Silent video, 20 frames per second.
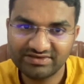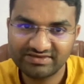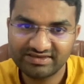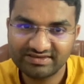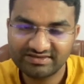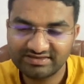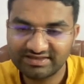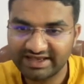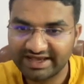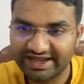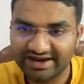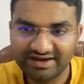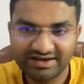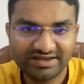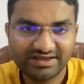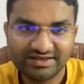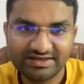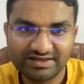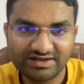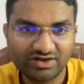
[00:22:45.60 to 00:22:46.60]
is there,
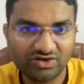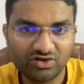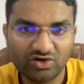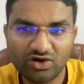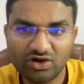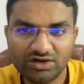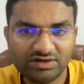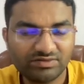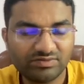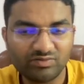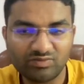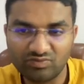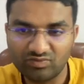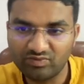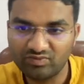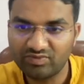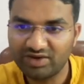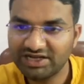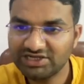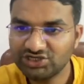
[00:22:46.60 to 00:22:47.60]
not
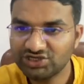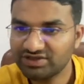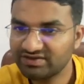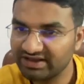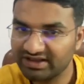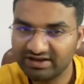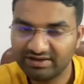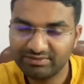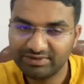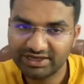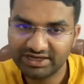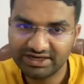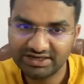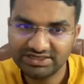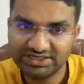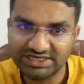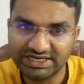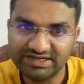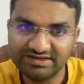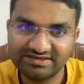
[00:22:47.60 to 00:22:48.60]
much
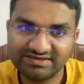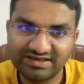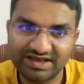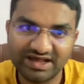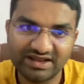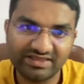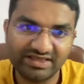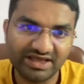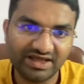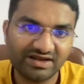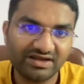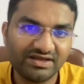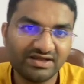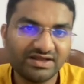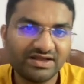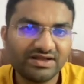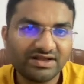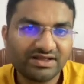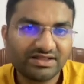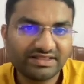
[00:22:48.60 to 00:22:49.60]
significant changes are there.
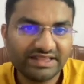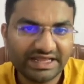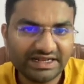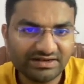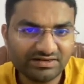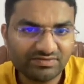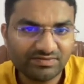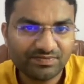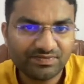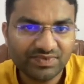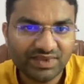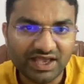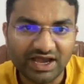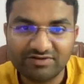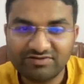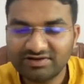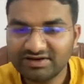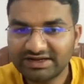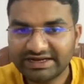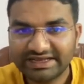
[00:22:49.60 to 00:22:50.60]
Then
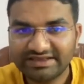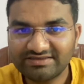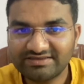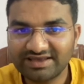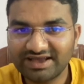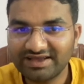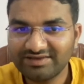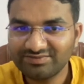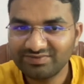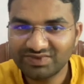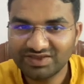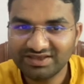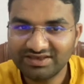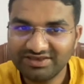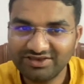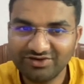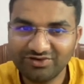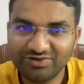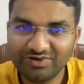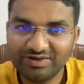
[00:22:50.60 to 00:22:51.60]
after exam
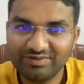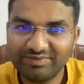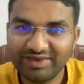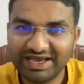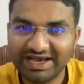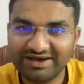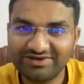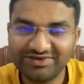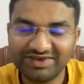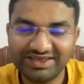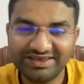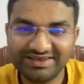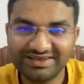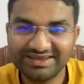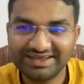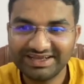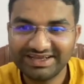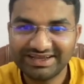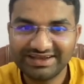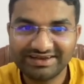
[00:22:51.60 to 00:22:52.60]
you will be
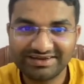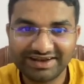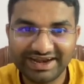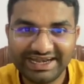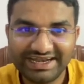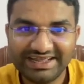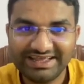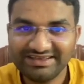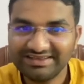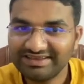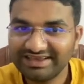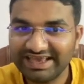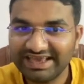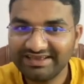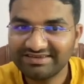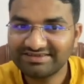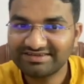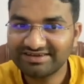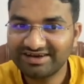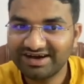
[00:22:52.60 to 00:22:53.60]
having grading
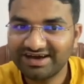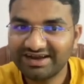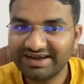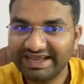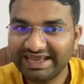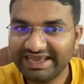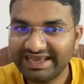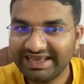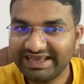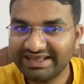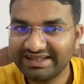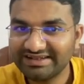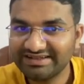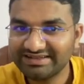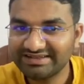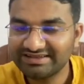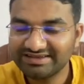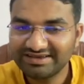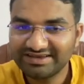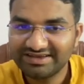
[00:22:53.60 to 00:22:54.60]
A star, A
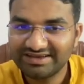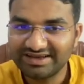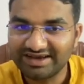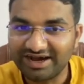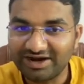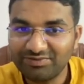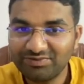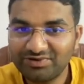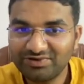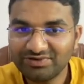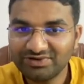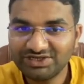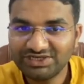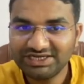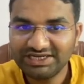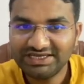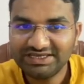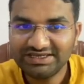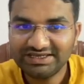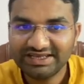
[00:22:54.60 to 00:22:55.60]
and up to
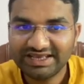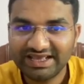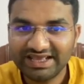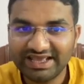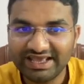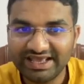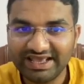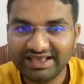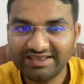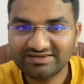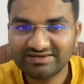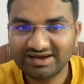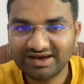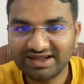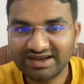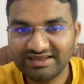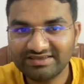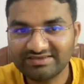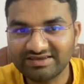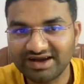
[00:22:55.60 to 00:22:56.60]
G. A
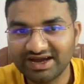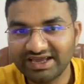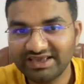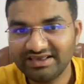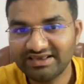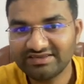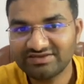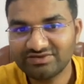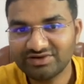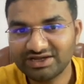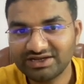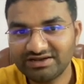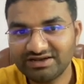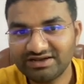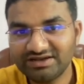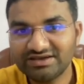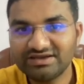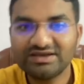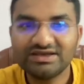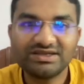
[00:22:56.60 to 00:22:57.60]
star is highest
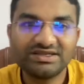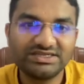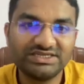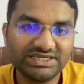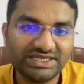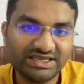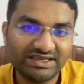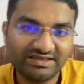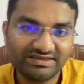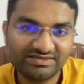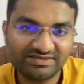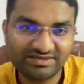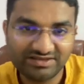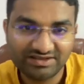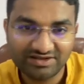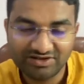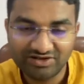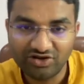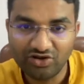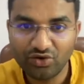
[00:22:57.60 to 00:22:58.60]
one, G is
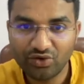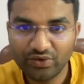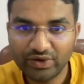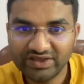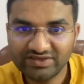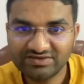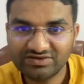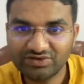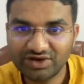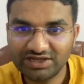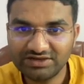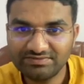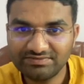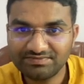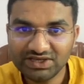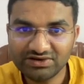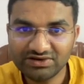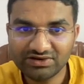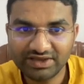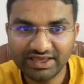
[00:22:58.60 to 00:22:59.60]
lowest
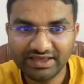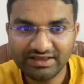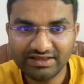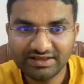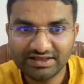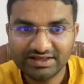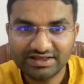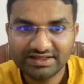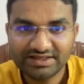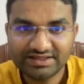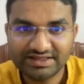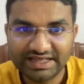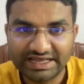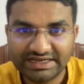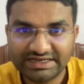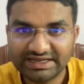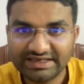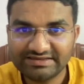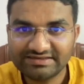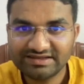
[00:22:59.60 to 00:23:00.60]
one. Okay,
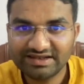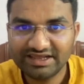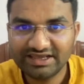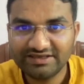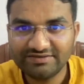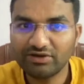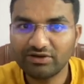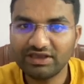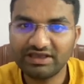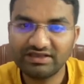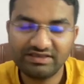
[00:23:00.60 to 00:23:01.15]
then nextly, okay,